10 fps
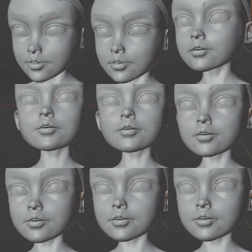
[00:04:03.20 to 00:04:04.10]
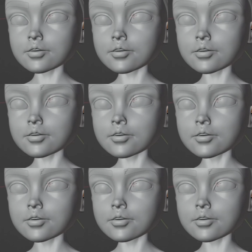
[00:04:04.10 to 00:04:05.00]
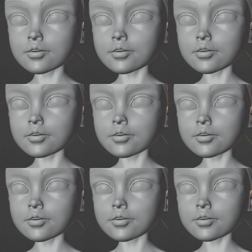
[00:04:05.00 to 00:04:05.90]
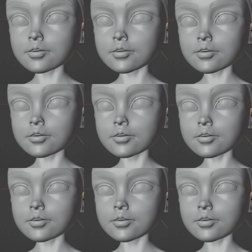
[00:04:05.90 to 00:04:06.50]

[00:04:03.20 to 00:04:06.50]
[no speech]